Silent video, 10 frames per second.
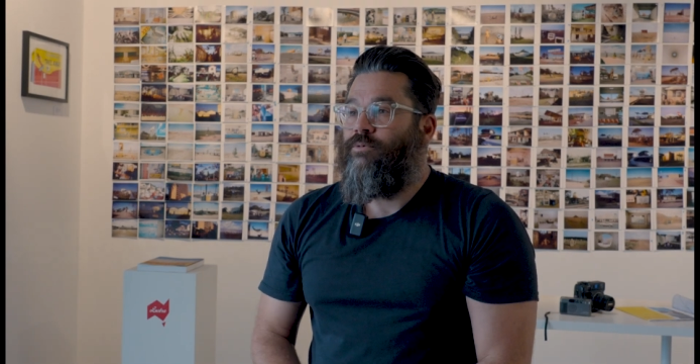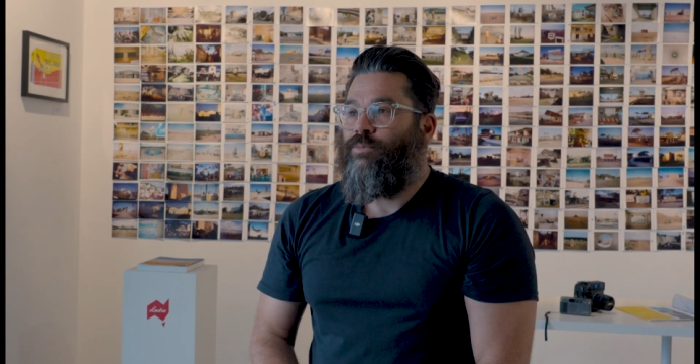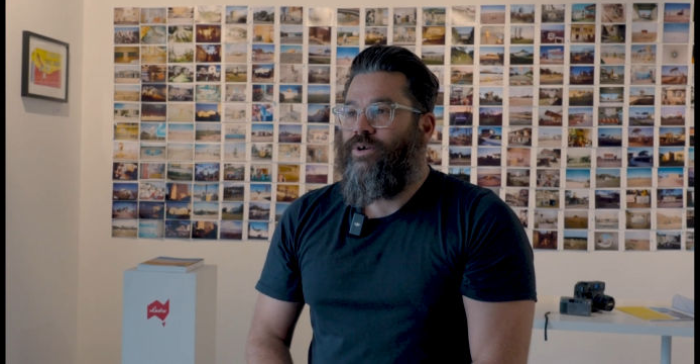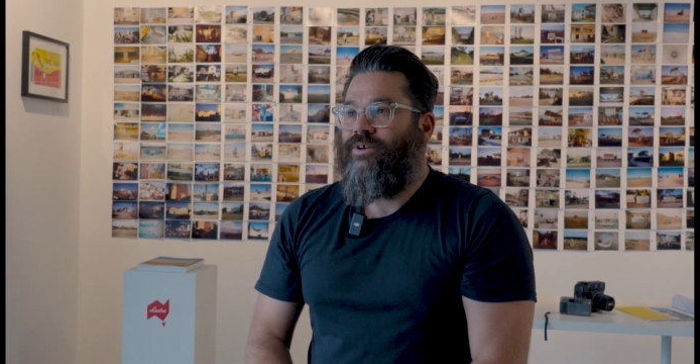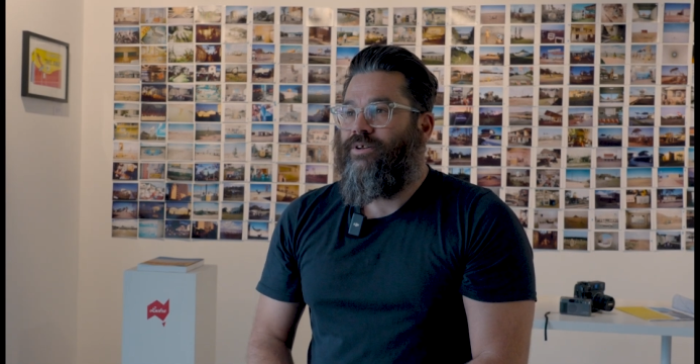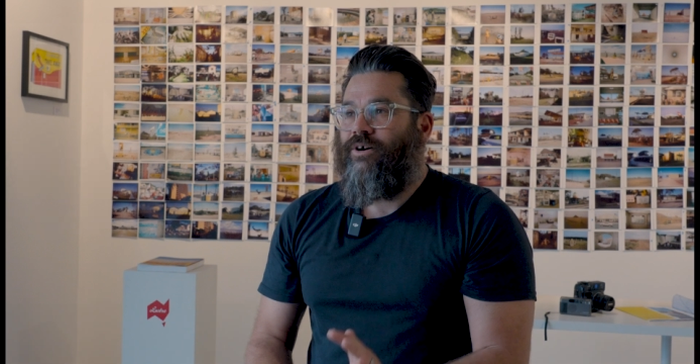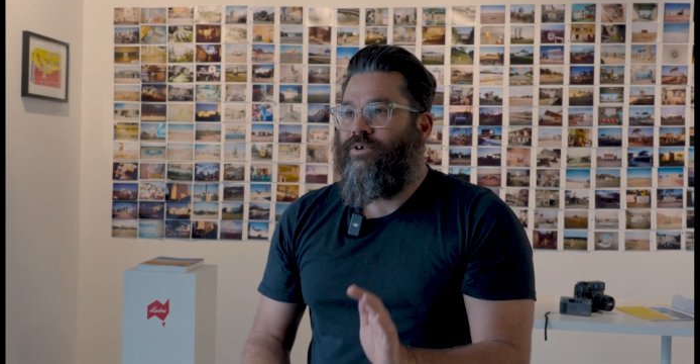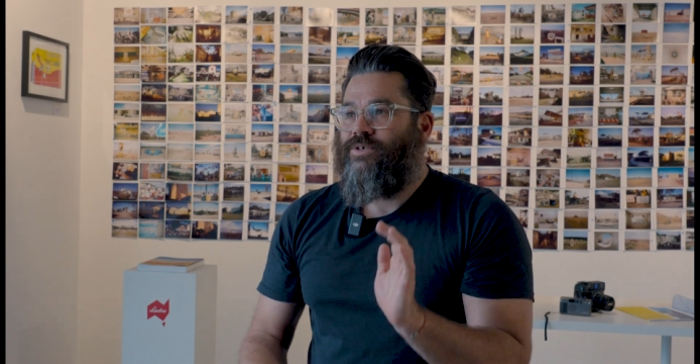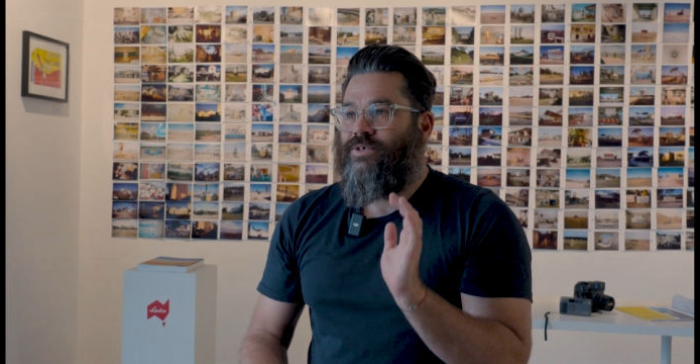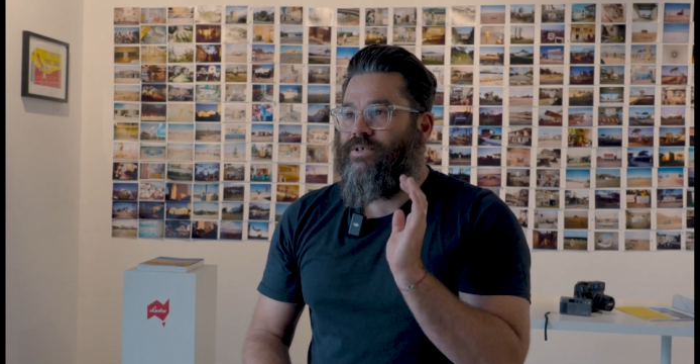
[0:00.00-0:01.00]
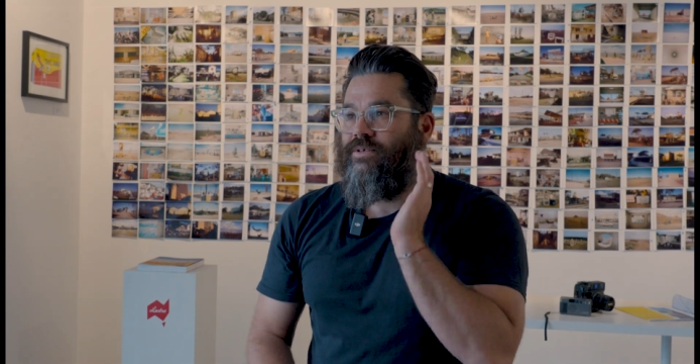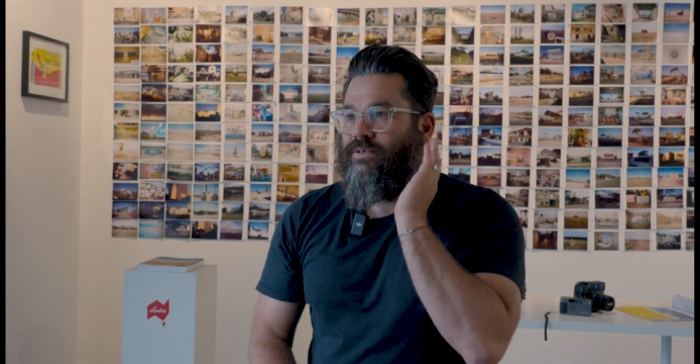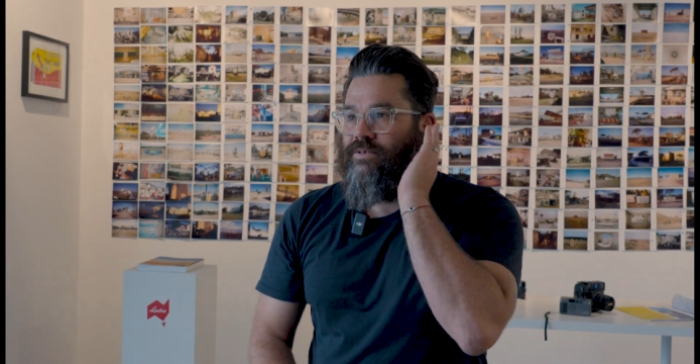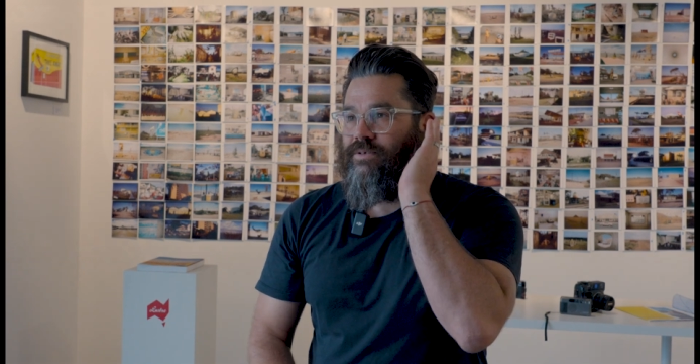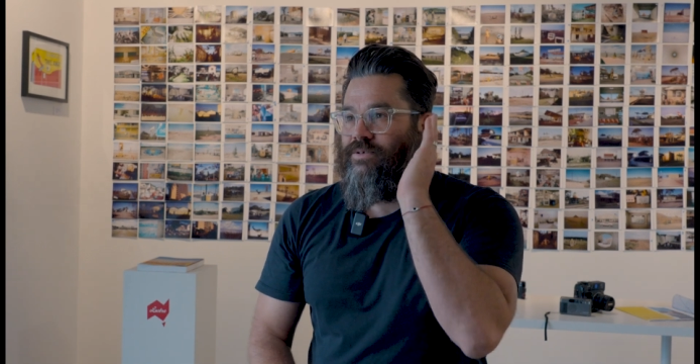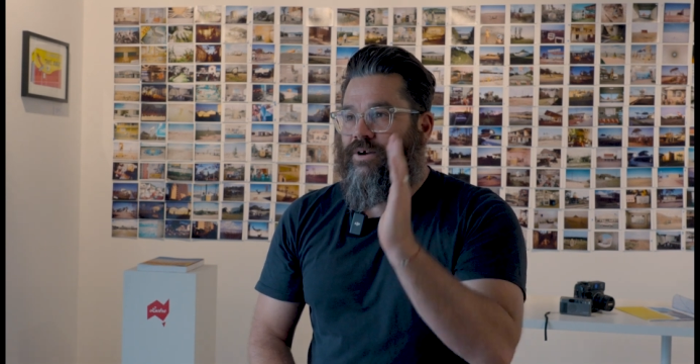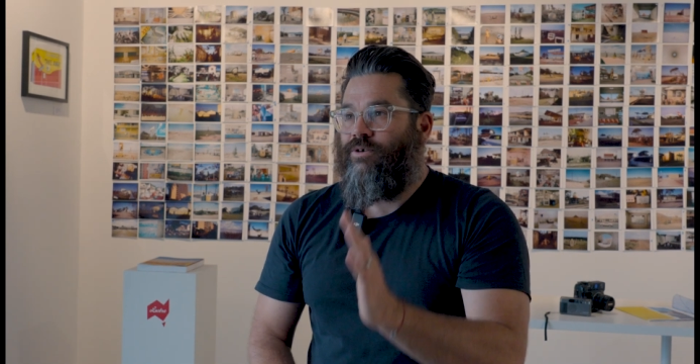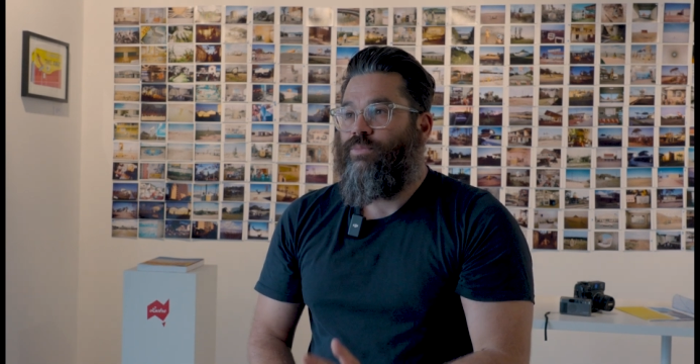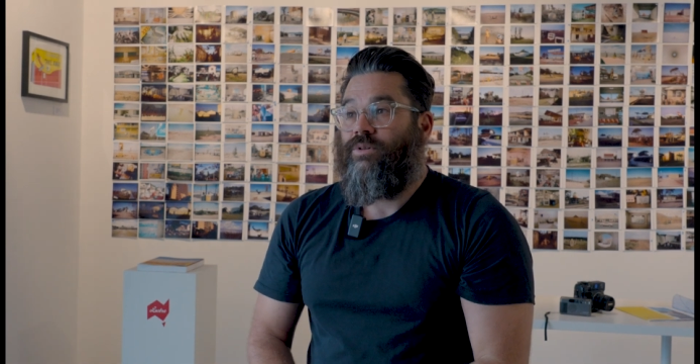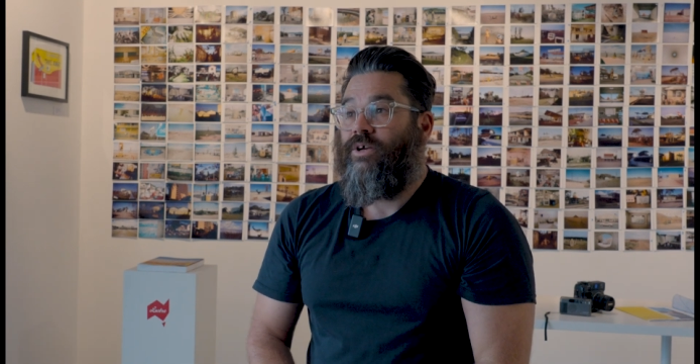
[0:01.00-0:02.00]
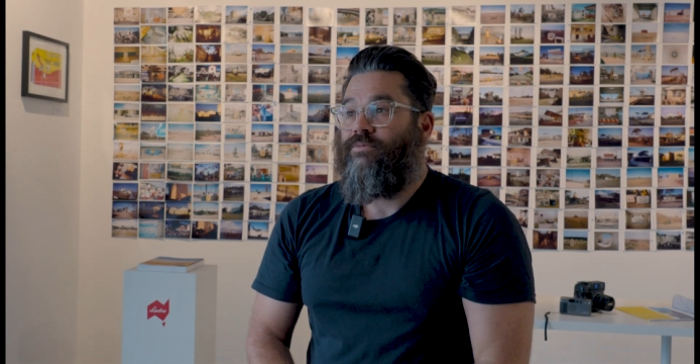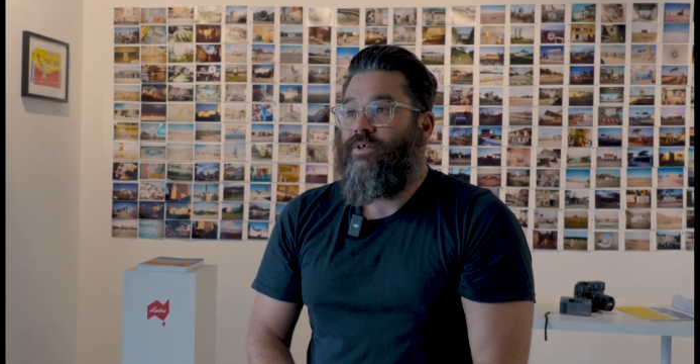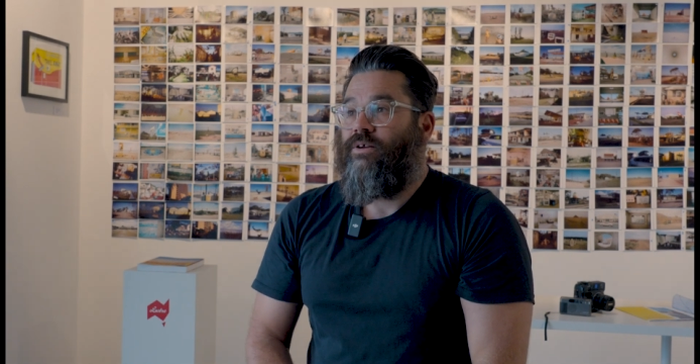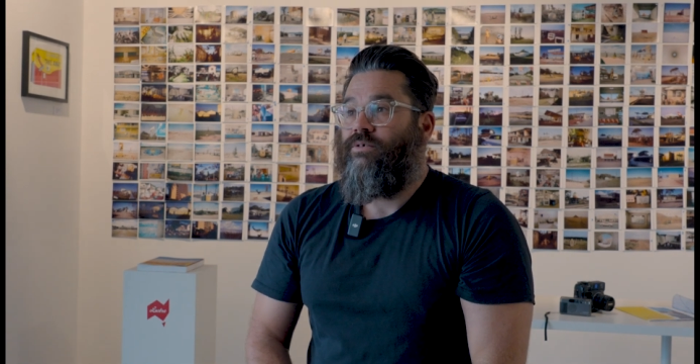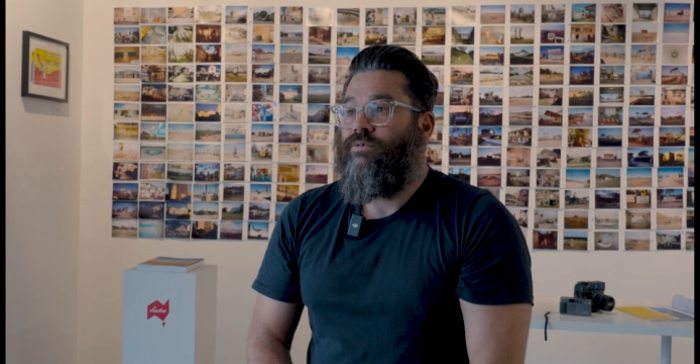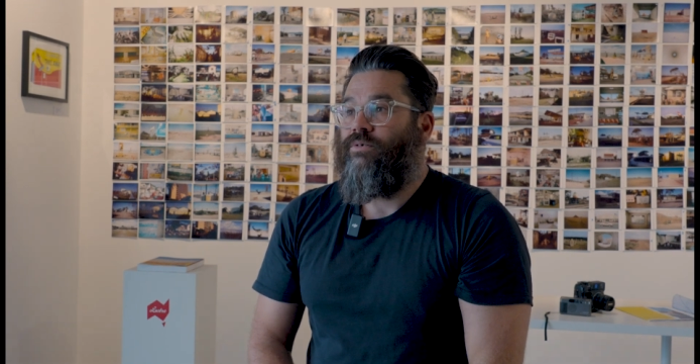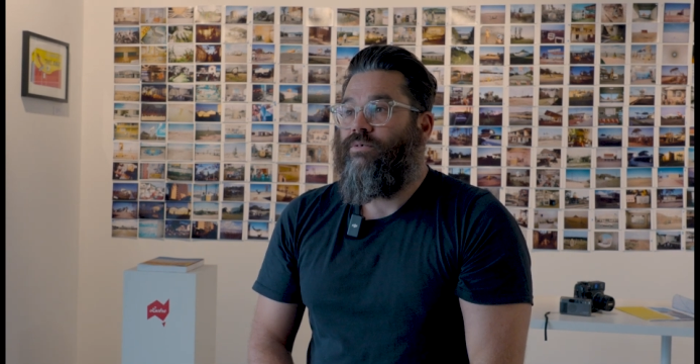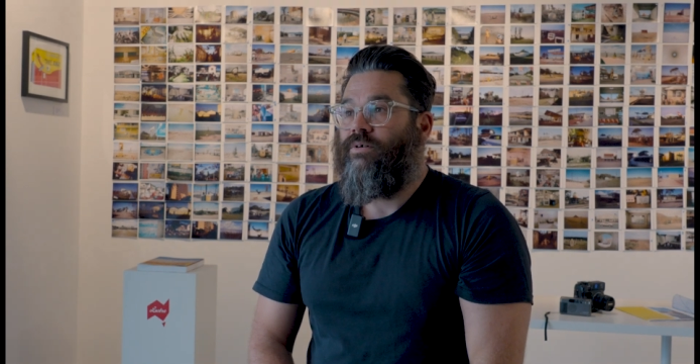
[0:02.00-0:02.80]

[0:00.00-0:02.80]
but I just don't believe that at all.